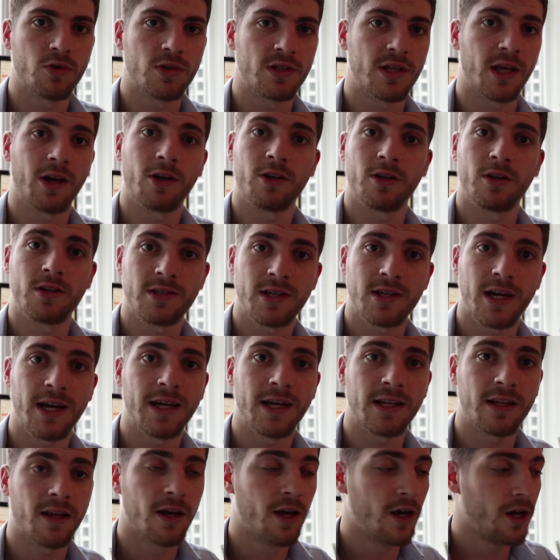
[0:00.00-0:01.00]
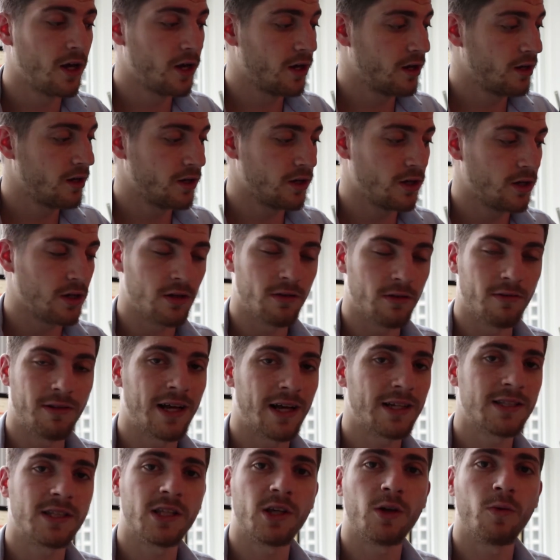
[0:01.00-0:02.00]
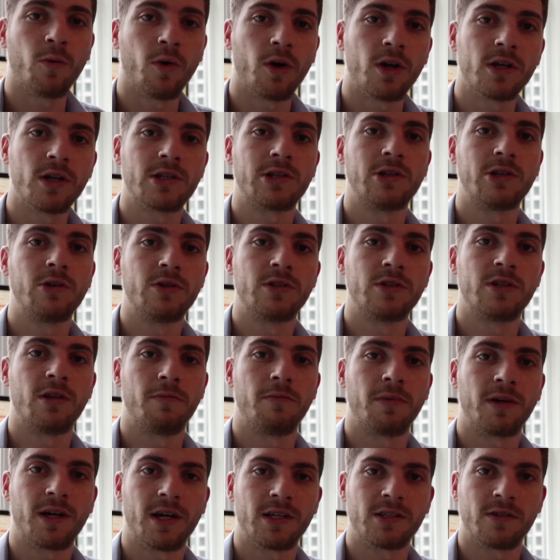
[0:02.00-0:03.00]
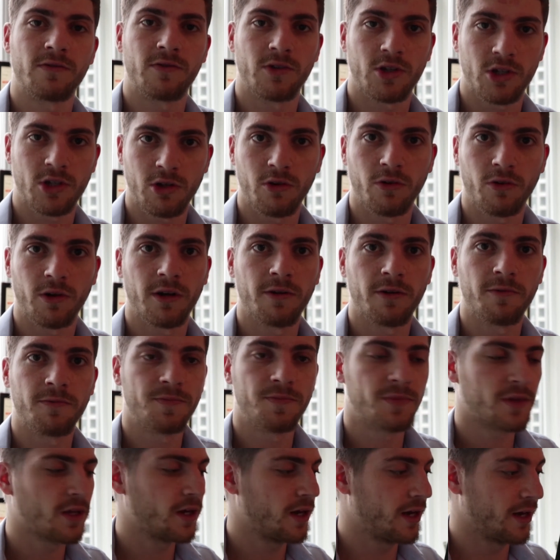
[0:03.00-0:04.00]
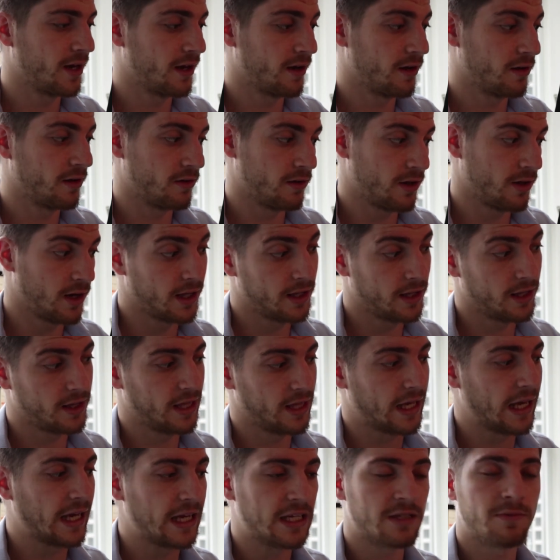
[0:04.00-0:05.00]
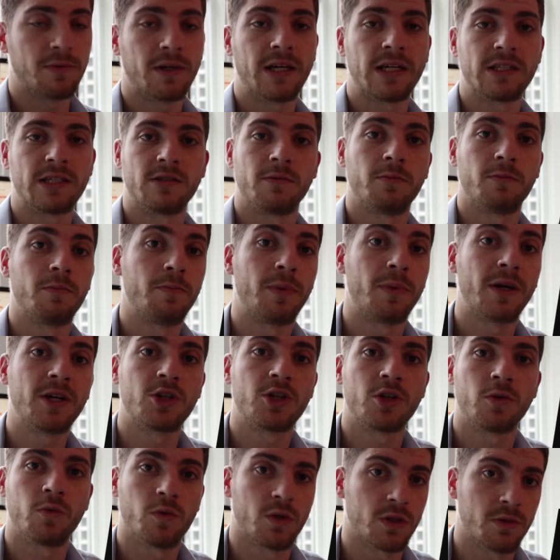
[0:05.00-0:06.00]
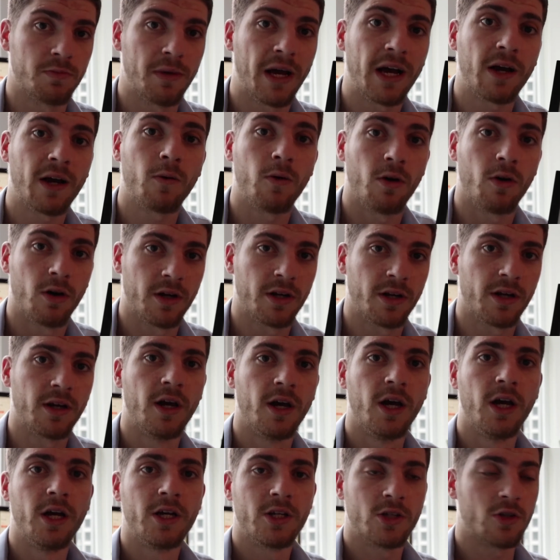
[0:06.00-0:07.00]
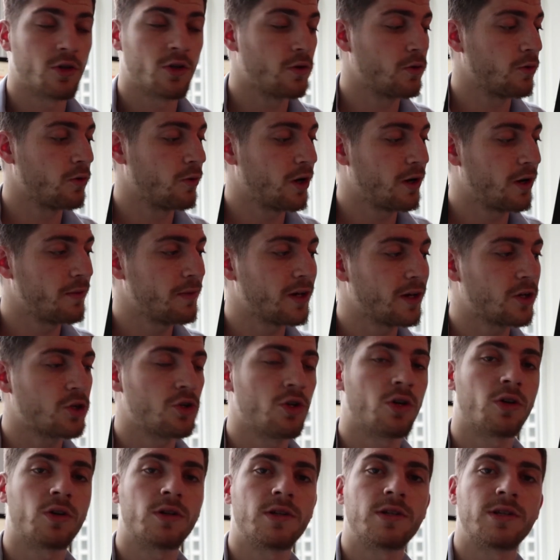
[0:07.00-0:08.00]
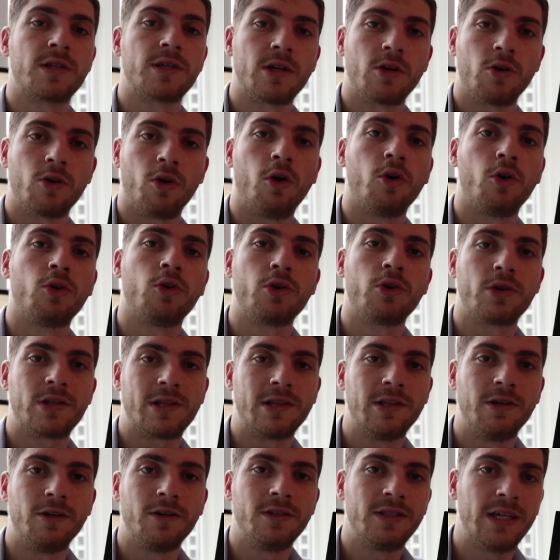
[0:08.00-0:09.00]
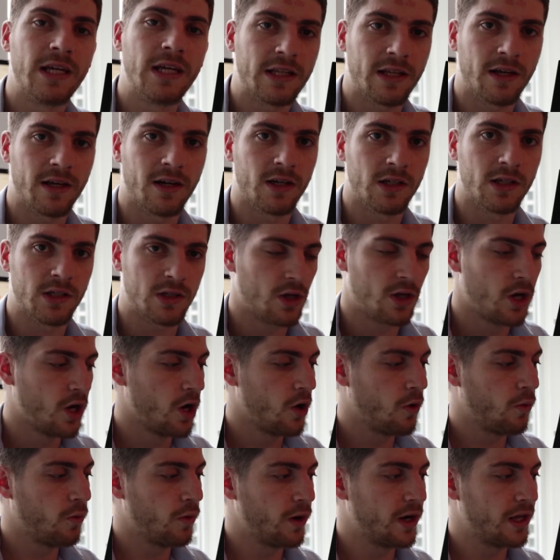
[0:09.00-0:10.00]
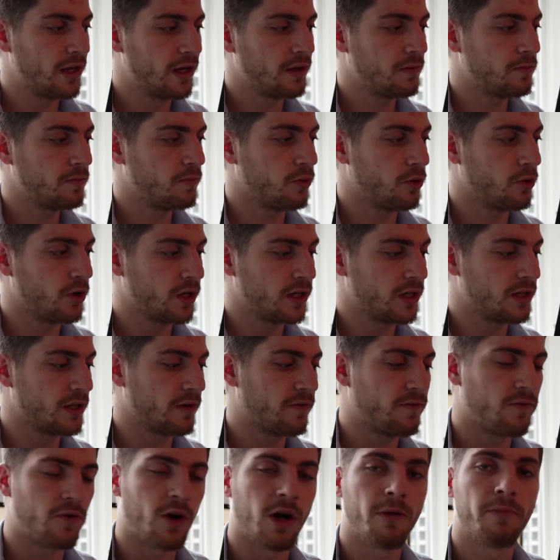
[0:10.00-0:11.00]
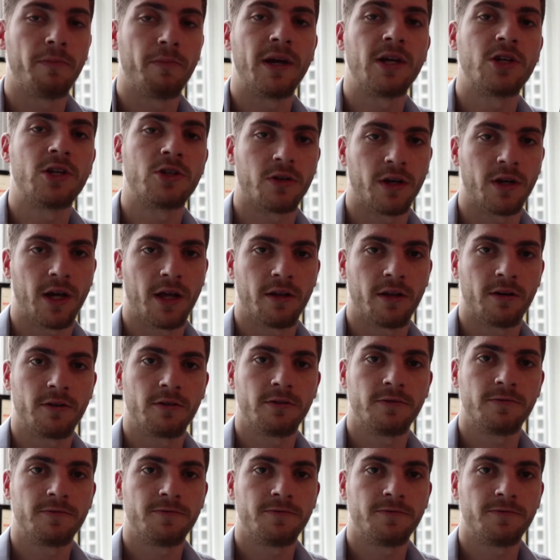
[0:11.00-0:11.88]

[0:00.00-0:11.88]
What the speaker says: stay on the site, the last thing you want is lose them because of your slogan. And other thing is because the picture was bad quality. So you want to make sure you consider all those little details when putting the front page together.